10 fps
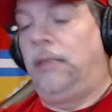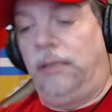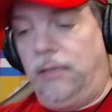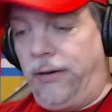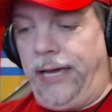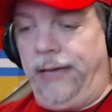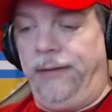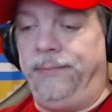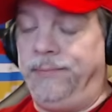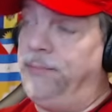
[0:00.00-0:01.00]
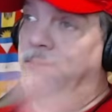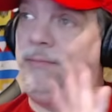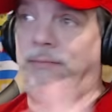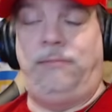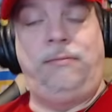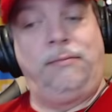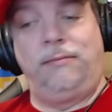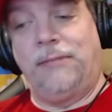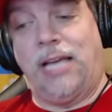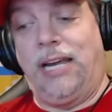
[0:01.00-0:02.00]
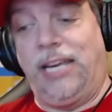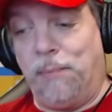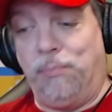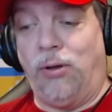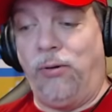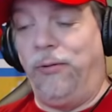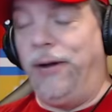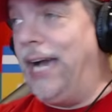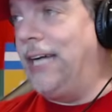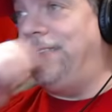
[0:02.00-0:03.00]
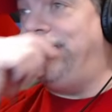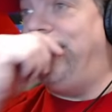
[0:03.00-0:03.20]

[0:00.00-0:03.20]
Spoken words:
okay. I'm gonna get blown away. I can see it